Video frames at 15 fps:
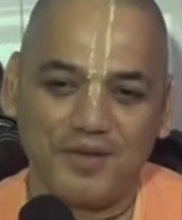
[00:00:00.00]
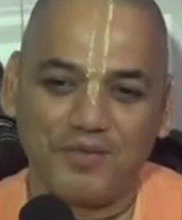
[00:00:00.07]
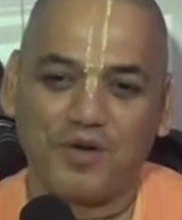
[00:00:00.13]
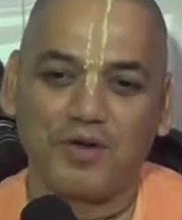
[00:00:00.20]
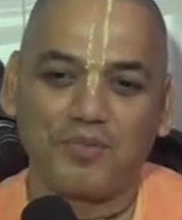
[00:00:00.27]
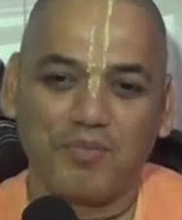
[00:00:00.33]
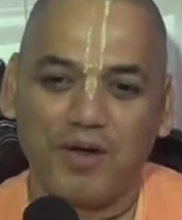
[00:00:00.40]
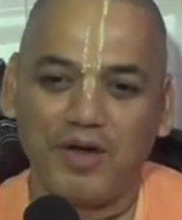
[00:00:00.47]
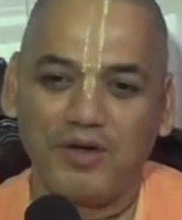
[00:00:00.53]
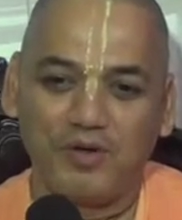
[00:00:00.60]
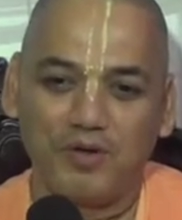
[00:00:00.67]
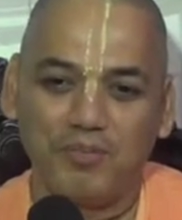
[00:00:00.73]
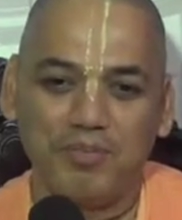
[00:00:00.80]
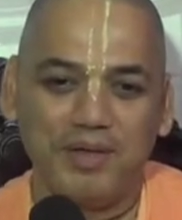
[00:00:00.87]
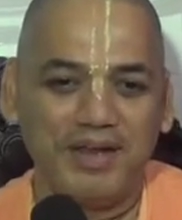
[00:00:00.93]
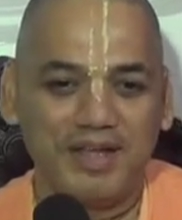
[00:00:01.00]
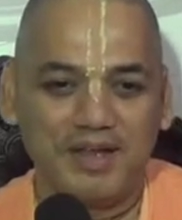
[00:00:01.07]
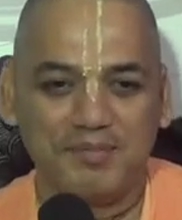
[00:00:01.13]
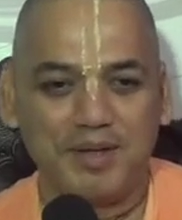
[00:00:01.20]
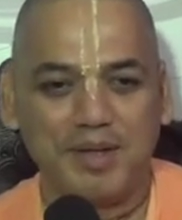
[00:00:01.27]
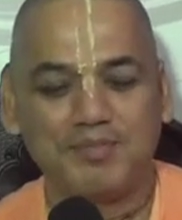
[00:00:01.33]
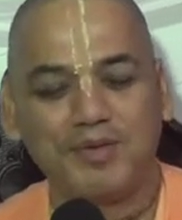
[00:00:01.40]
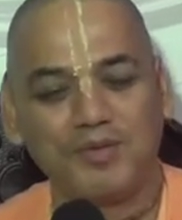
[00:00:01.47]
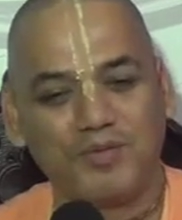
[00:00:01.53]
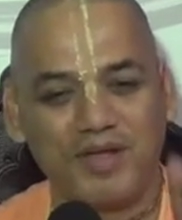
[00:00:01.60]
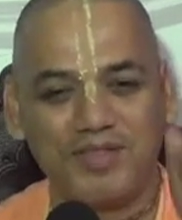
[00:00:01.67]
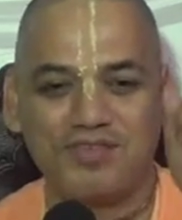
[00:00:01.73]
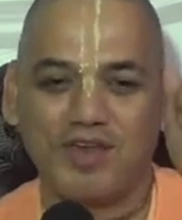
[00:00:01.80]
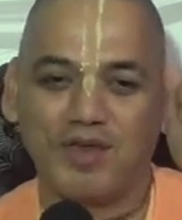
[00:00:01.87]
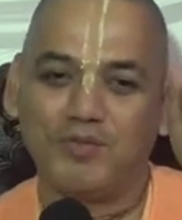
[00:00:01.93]
of 1.2 billion people
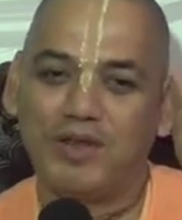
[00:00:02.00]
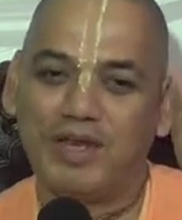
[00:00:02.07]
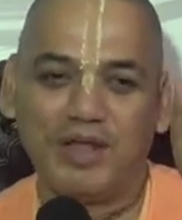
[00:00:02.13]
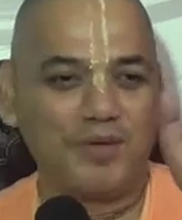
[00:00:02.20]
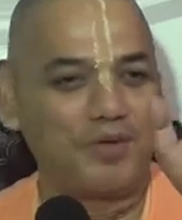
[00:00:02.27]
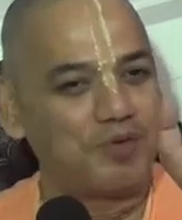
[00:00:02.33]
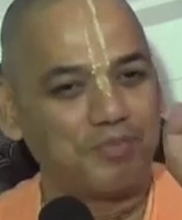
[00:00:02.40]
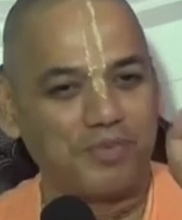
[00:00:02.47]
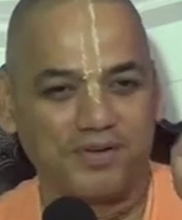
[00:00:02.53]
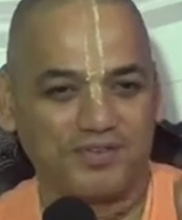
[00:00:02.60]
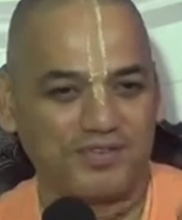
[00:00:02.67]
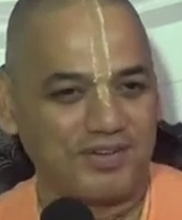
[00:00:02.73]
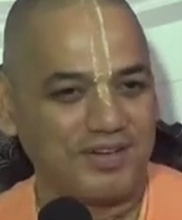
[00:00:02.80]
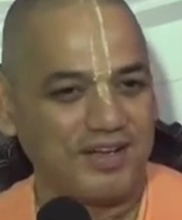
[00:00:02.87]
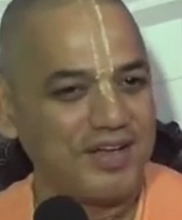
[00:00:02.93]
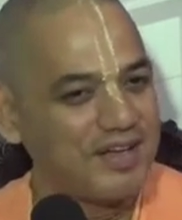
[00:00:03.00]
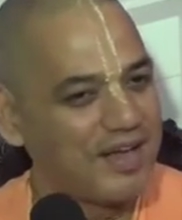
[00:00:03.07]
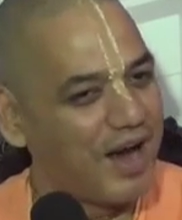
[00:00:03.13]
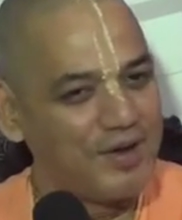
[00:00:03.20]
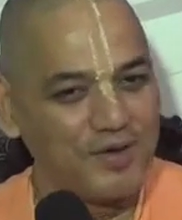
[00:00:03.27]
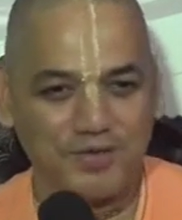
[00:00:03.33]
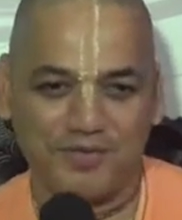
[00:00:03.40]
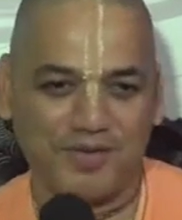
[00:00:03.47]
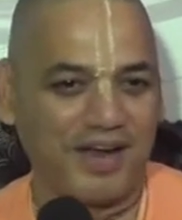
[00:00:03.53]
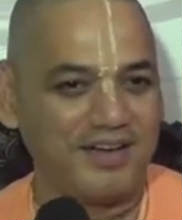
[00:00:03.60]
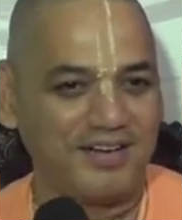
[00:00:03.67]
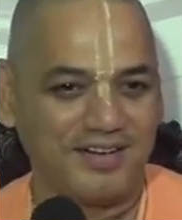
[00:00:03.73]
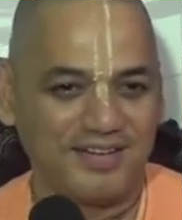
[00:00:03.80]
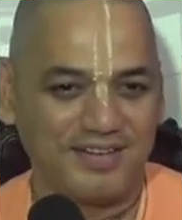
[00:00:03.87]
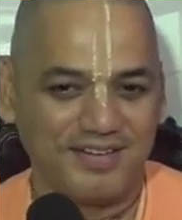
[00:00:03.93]
one genuinely good person? Can't you find?